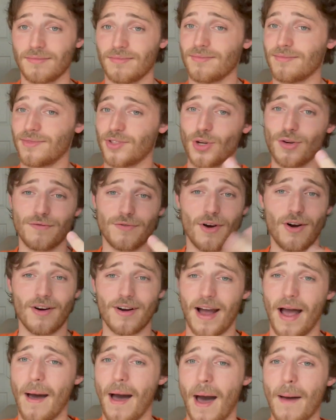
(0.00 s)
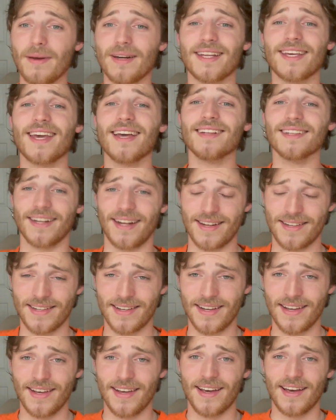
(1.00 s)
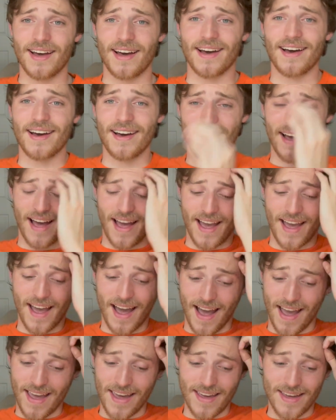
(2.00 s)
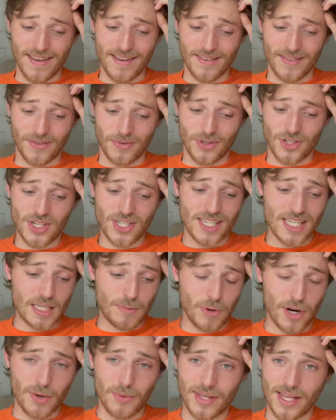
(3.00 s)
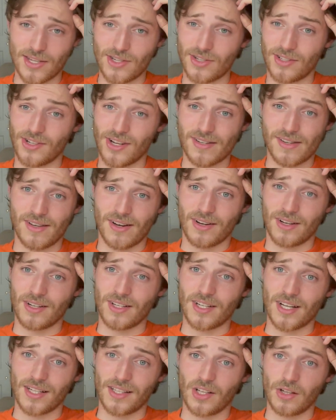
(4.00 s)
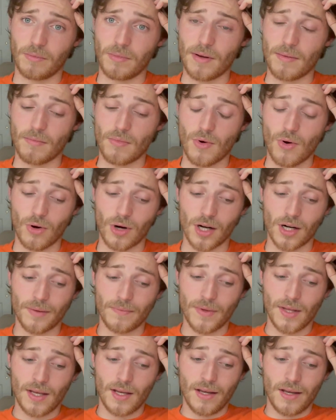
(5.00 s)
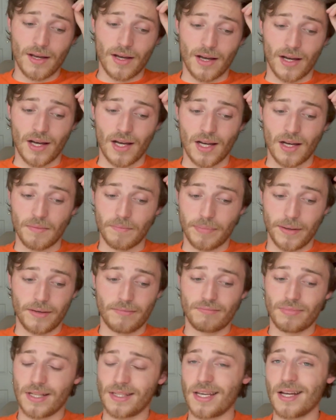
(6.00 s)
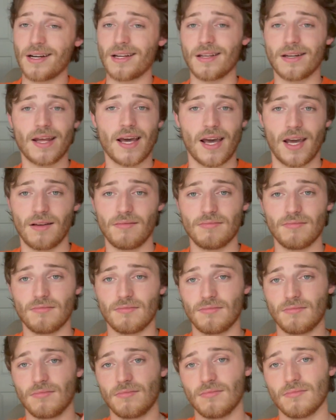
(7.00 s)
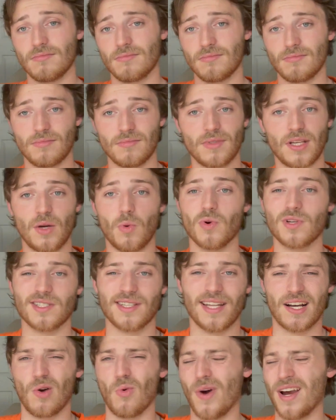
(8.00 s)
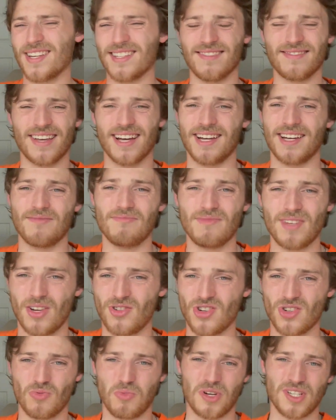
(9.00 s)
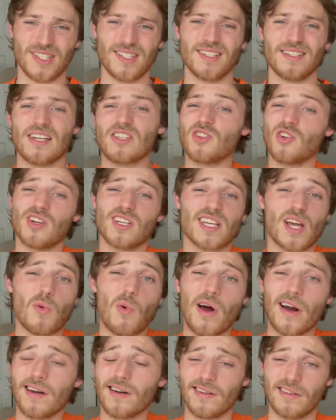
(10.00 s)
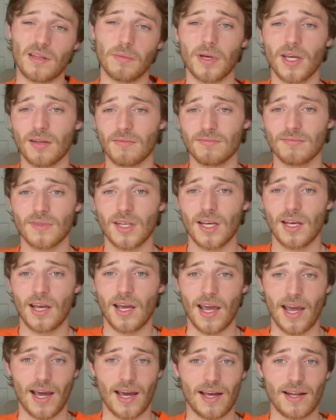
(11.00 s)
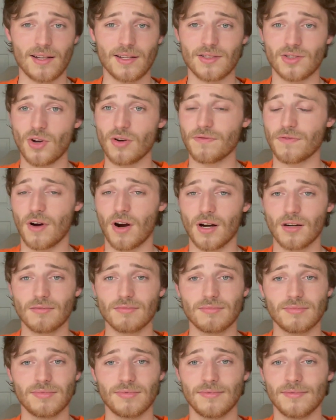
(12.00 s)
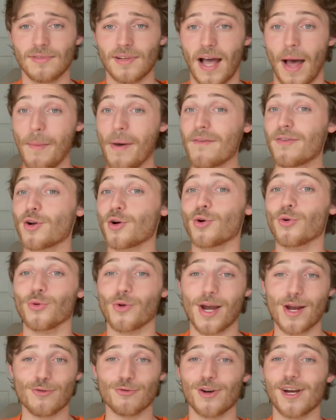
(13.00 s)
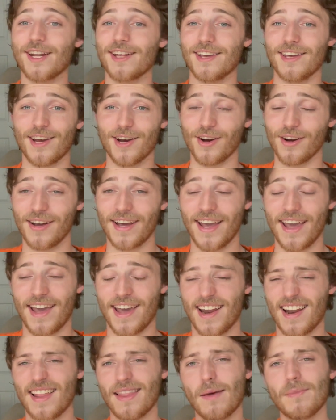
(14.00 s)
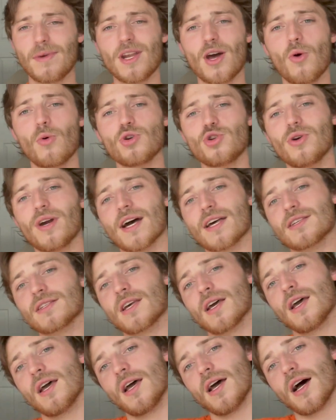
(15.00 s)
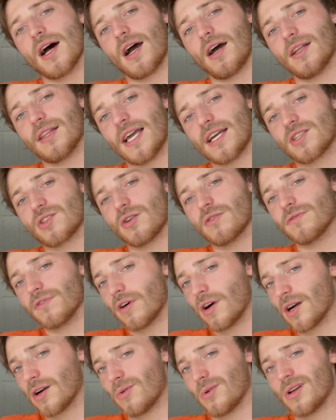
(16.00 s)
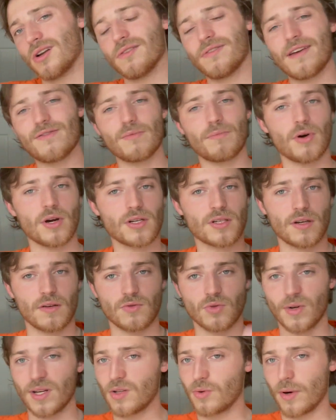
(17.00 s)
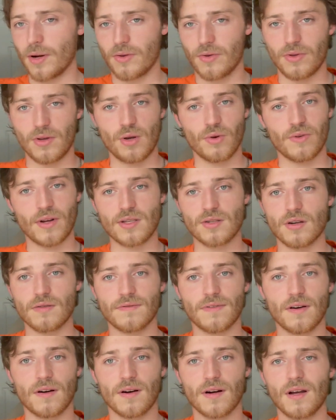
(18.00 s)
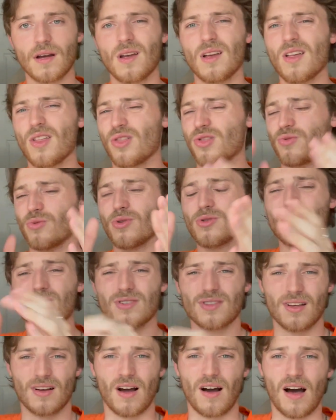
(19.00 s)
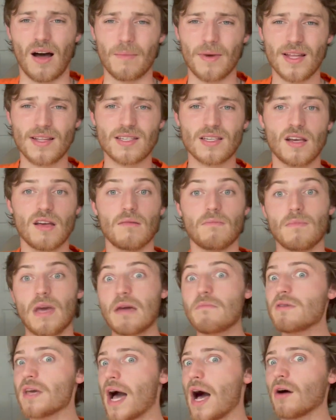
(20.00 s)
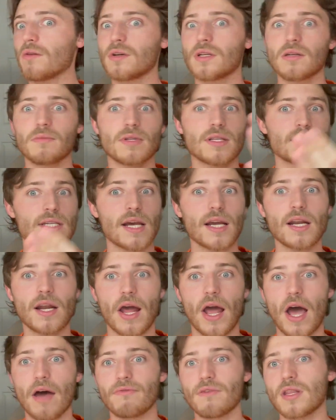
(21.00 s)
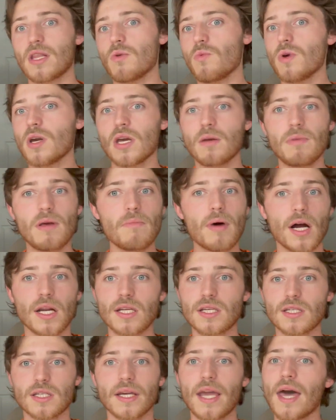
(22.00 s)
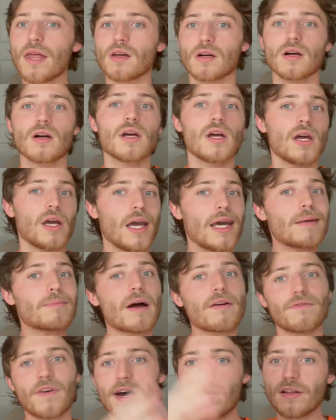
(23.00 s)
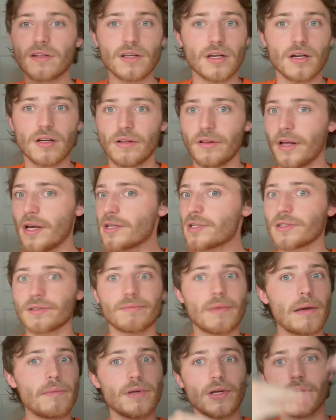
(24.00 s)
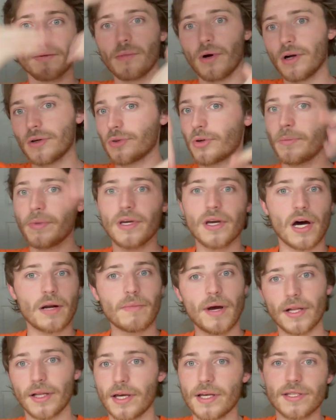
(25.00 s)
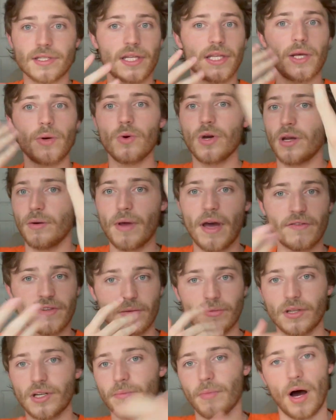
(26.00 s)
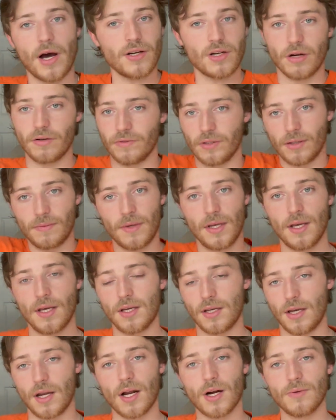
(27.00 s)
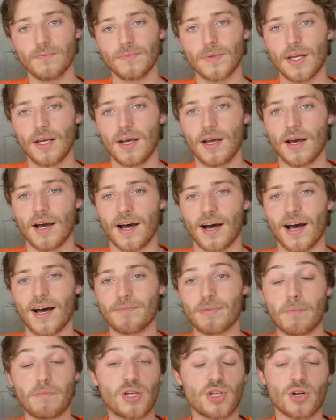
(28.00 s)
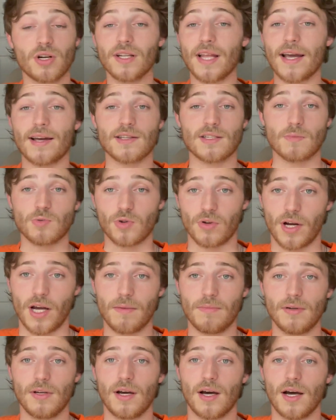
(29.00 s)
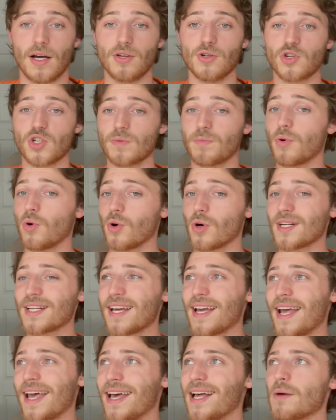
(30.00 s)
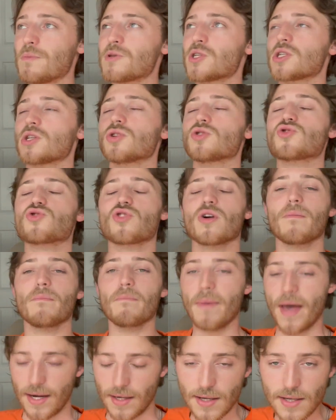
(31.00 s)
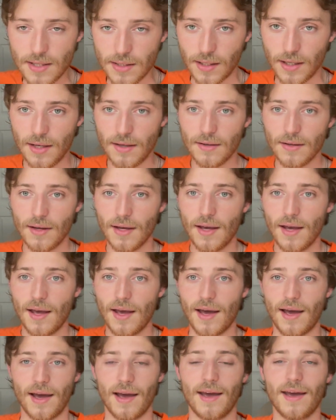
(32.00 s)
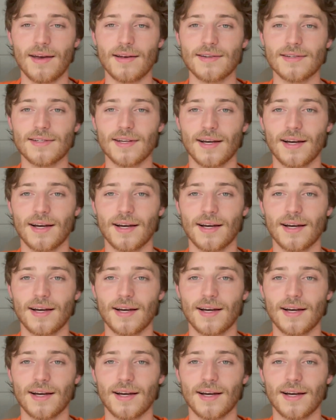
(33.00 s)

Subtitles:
so far I've been killing it. I was just disappointed with Essex Dogs. I thought I could have done a little bit more, but at the end of the day, it wasn't waste of time. It just wasn't as good as I wanted it to be, and so far, I'm having a great reading year. And let me know what you guys like so far. What are your favorite books of 2023 that you read so far? Throw those in the comments. Maybe I'll read them in the second half, and then we could be buddies together. In my final year list, maybe your book will be on my list, and then we could have something to bond over, you know? But be sure to like and subscribe. Your support helps tremendously. And